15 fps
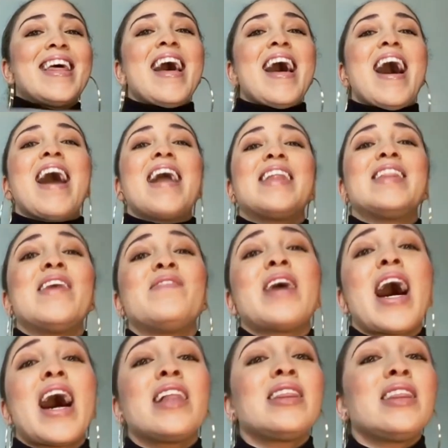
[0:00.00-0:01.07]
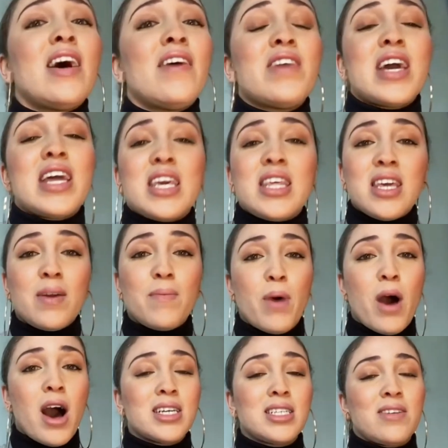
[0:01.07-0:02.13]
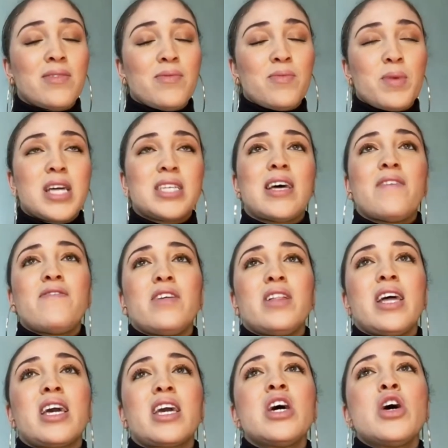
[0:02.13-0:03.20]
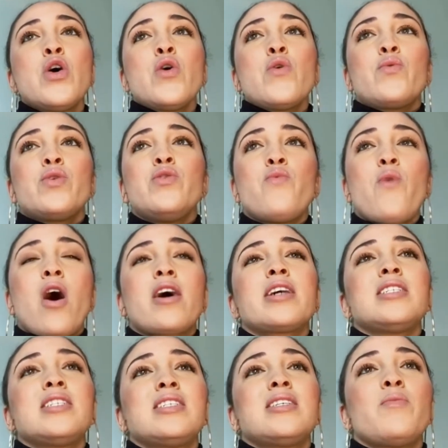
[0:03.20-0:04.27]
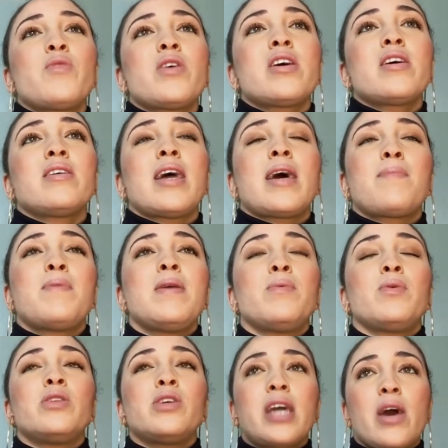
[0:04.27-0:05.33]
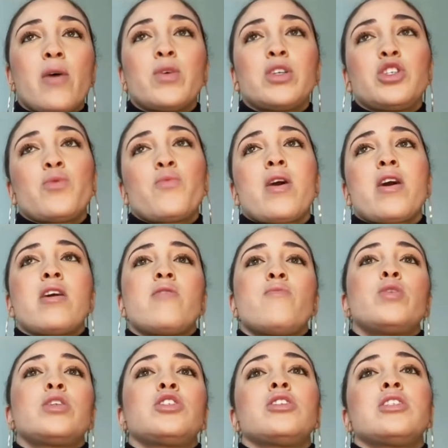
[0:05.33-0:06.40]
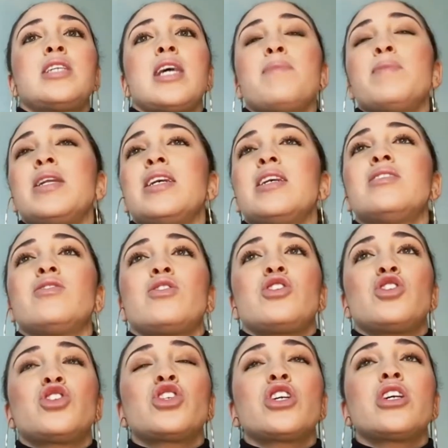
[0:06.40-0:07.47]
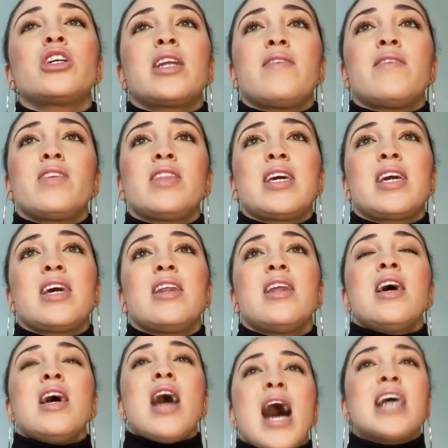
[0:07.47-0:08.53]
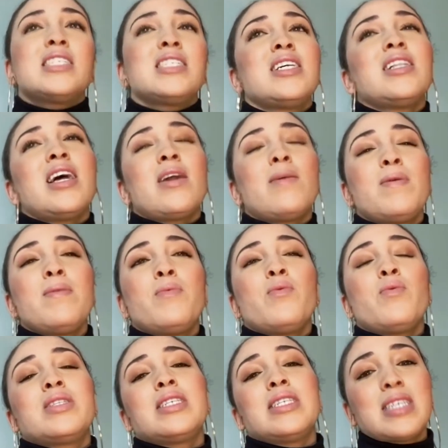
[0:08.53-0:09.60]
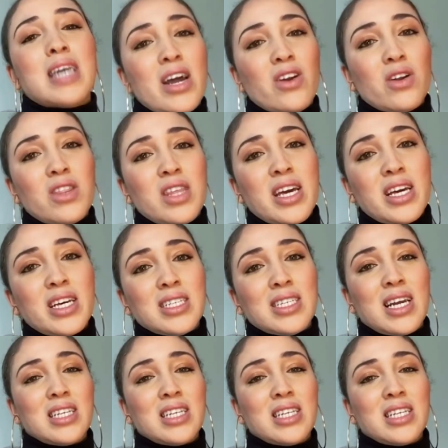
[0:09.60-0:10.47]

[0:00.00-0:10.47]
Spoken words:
I love it. I love anything positive because I feel like when you walk into somewhere, like people look at what you're wearing, what your statement is on your shirt and everything. And I see a lot of people with designer things, and